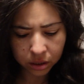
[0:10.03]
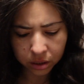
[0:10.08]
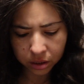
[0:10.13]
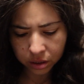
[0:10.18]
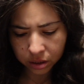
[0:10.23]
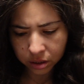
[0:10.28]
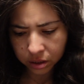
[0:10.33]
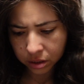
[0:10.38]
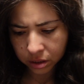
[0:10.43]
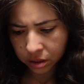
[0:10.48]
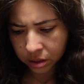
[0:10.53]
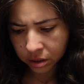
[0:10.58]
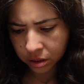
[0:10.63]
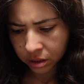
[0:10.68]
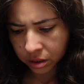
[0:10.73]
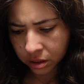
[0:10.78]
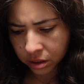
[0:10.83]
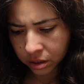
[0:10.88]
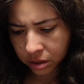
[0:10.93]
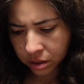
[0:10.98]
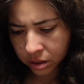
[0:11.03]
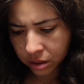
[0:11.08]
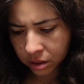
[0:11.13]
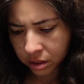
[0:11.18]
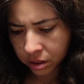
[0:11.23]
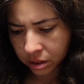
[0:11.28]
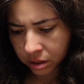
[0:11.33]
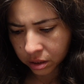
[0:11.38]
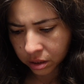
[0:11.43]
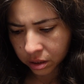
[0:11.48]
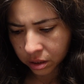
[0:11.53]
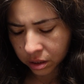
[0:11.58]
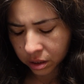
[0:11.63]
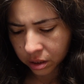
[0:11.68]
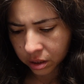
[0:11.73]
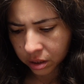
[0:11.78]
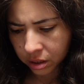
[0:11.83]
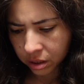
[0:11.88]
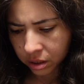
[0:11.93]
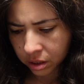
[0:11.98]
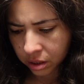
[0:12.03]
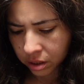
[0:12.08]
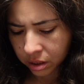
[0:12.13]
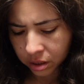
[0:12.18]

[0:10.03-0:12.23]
[no speech]